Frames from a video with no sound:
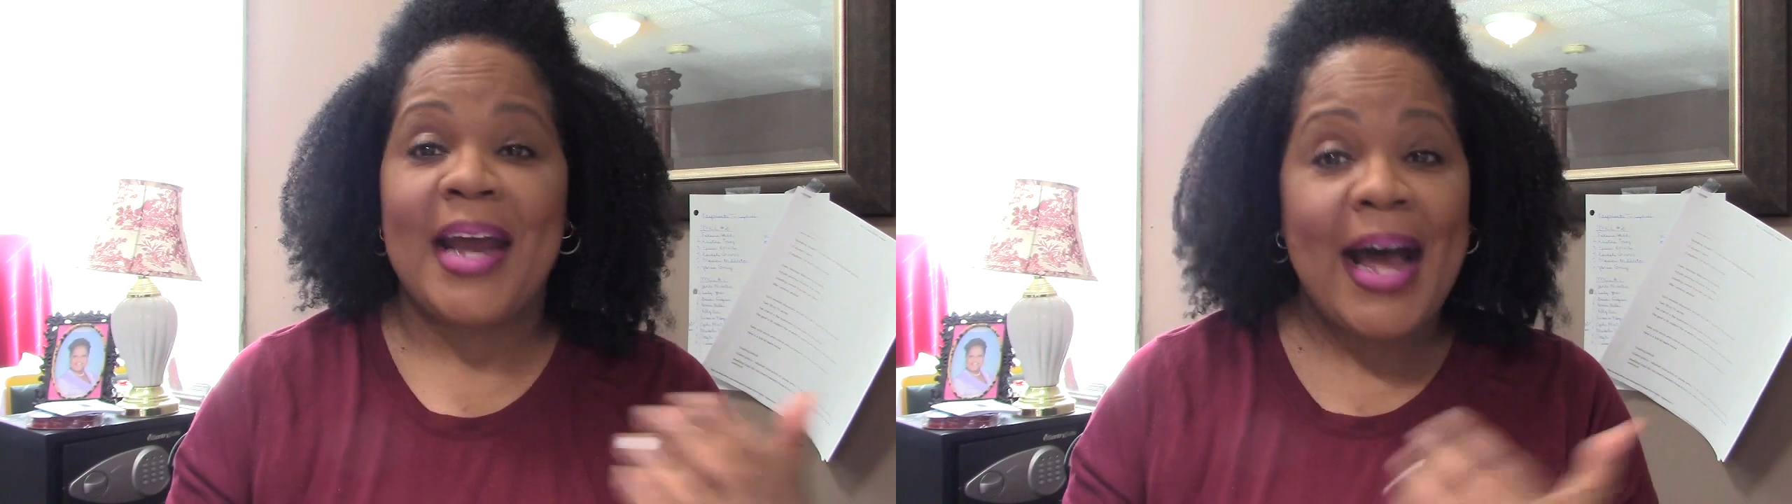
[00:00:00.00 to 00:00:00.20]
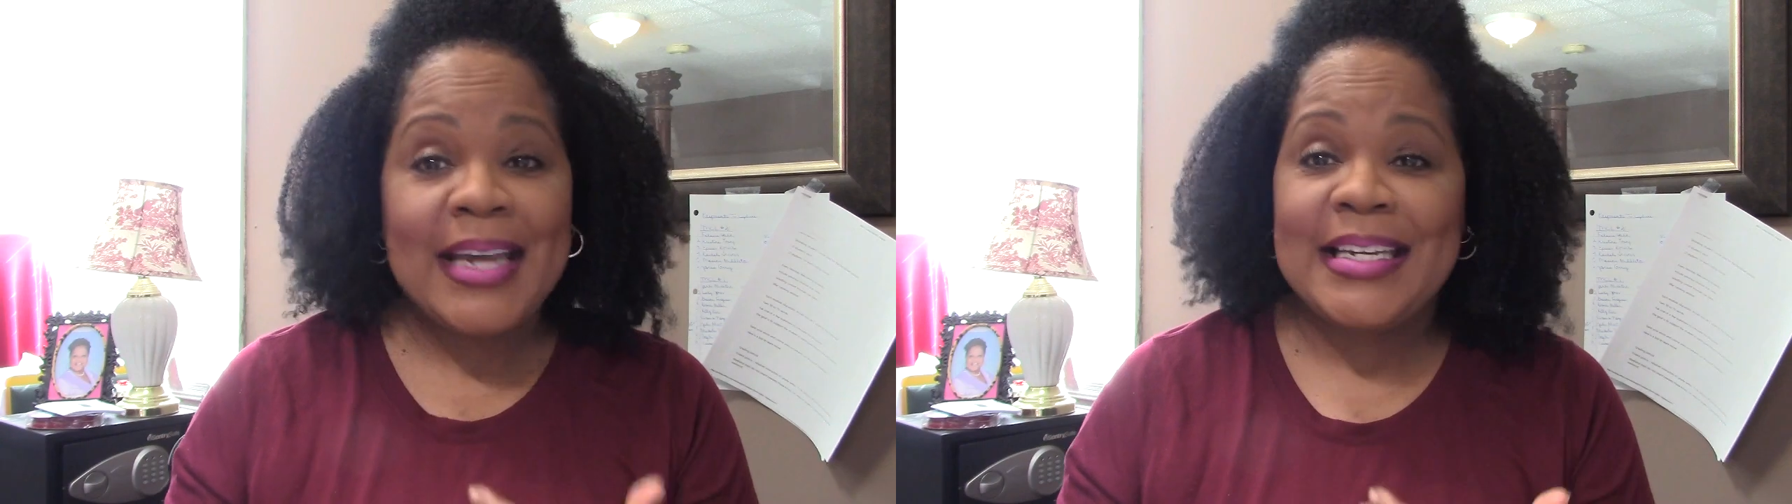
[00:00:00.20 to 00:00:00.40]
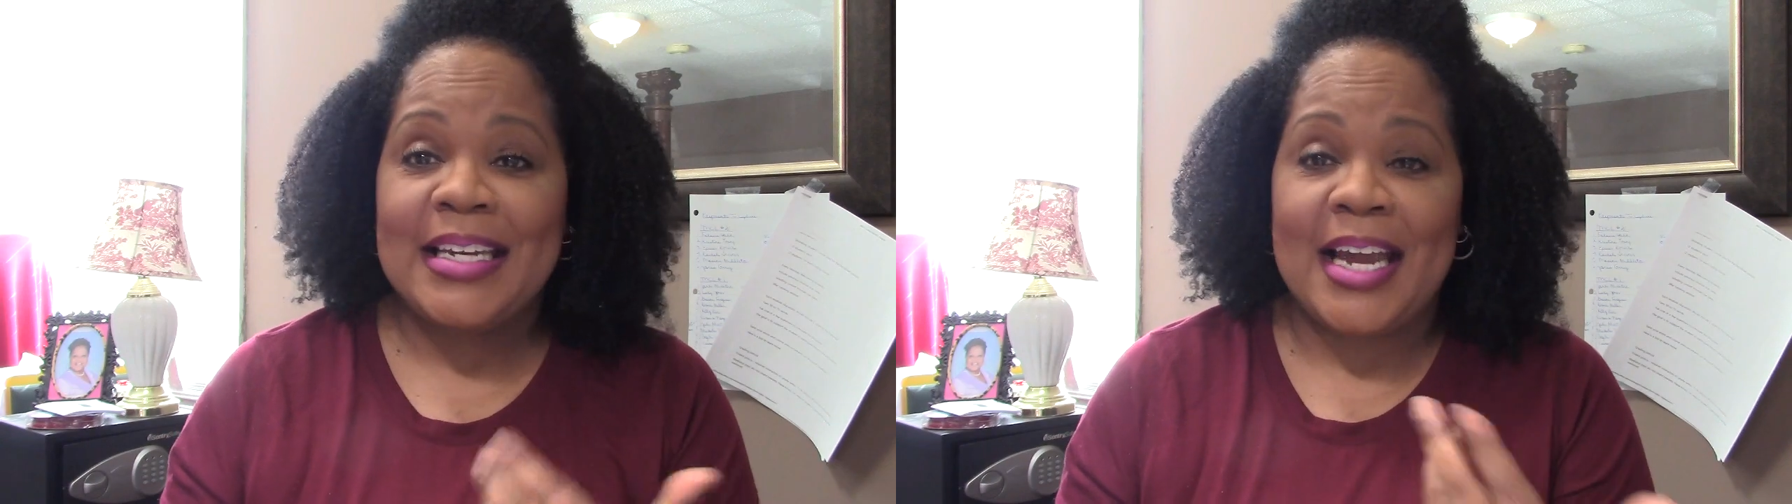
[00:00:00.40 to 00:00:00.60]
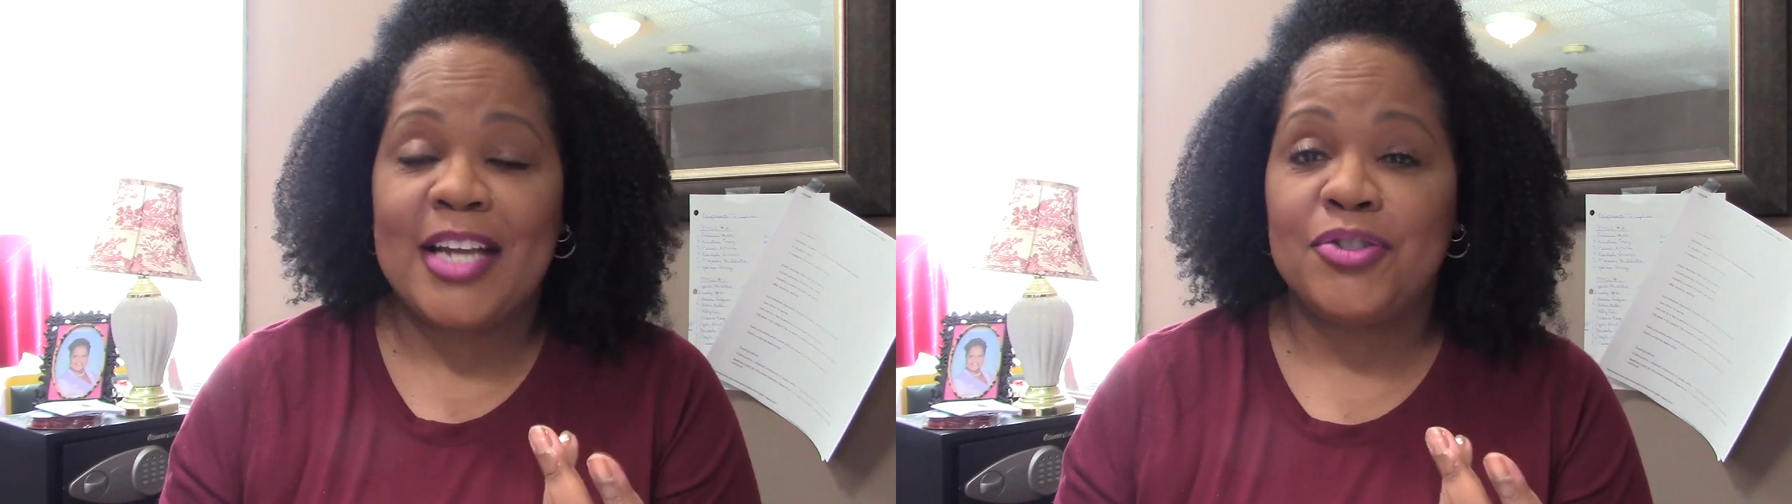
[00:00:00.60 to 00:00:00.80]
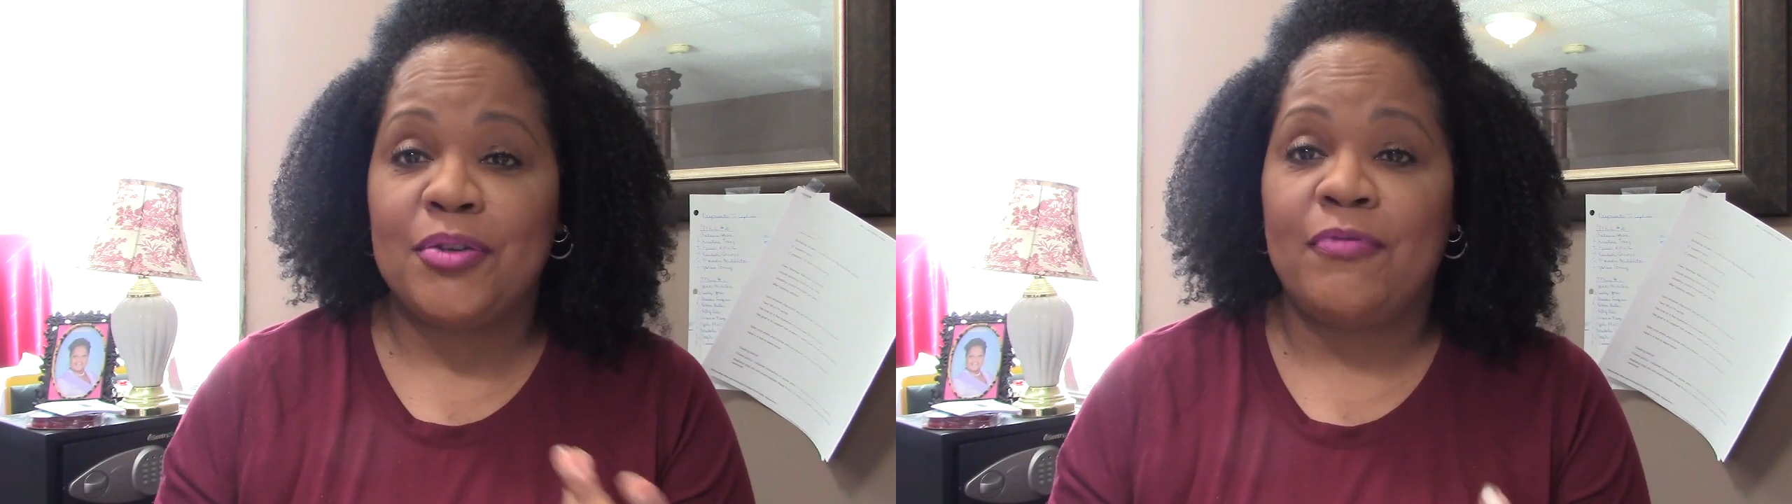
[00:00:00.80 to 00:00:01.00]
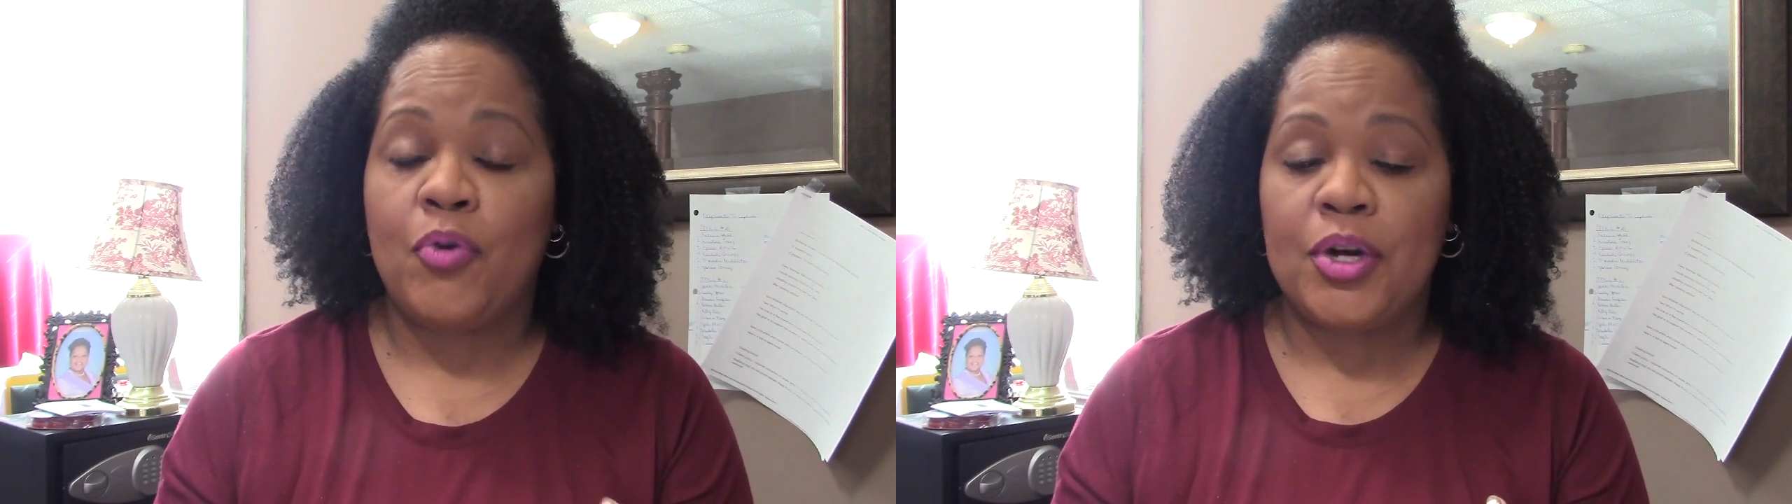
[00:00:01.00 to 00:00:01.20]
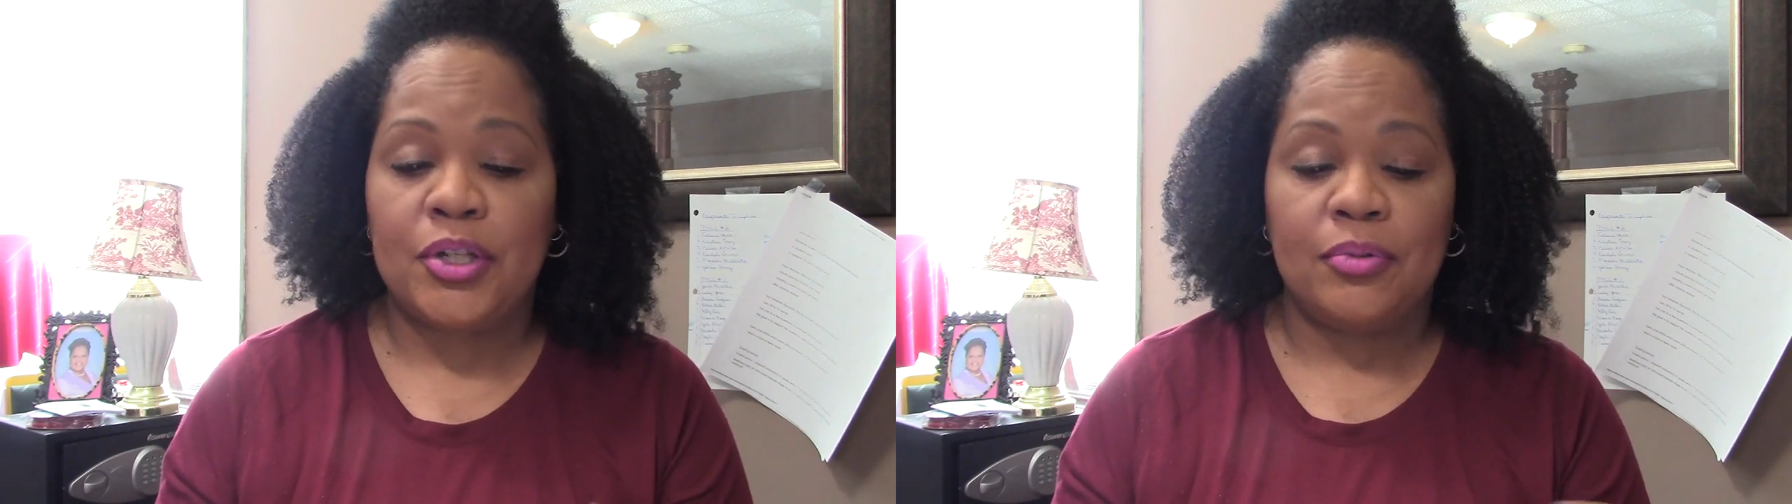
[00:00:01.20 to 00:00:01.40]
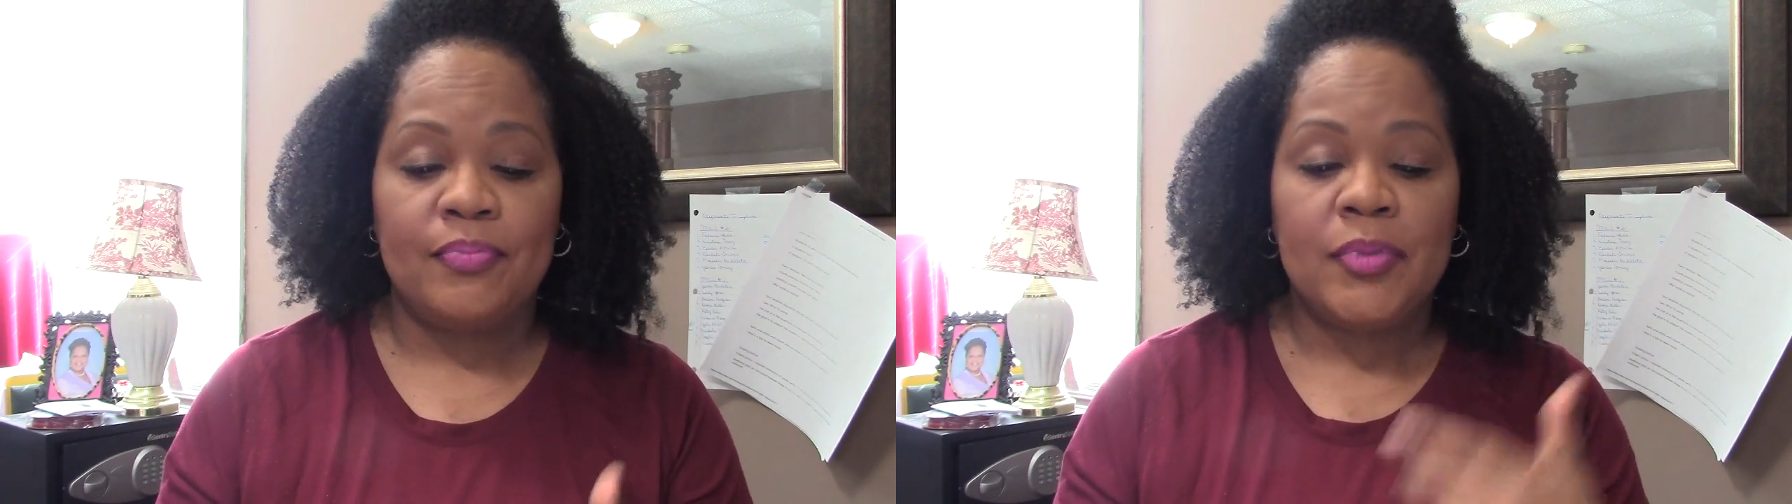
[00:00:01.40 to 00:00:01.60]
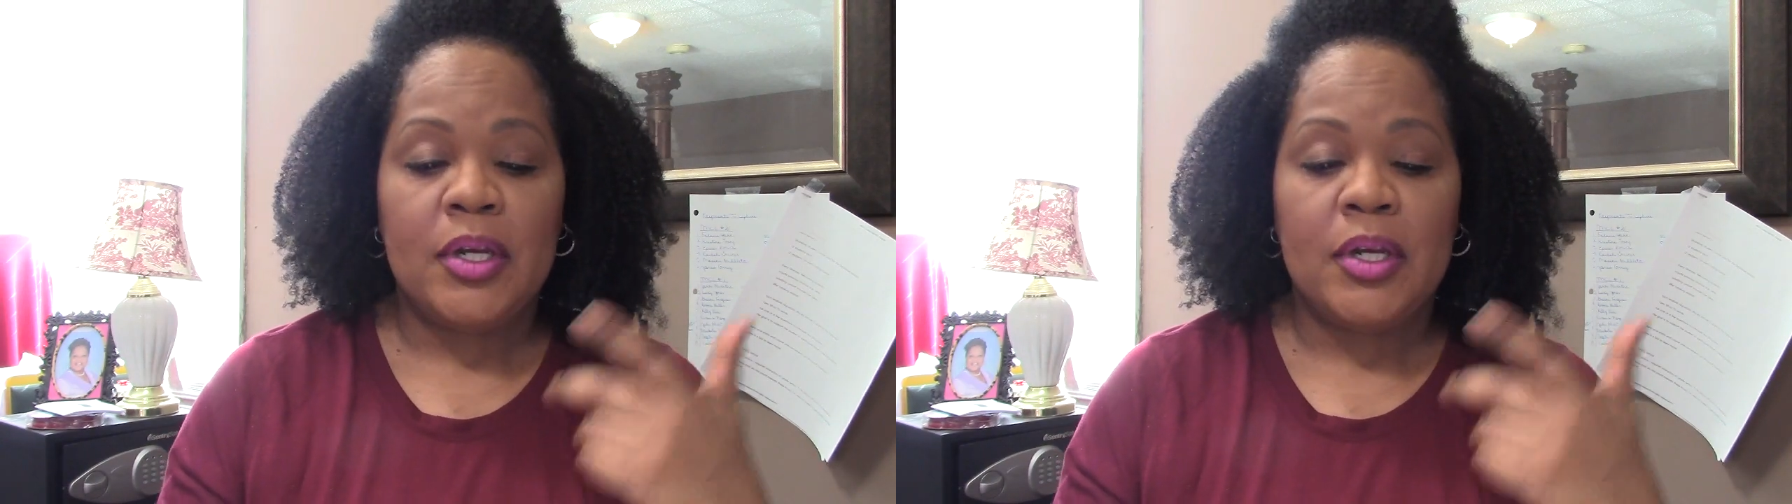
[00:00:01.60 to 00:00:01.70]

I can answer for you.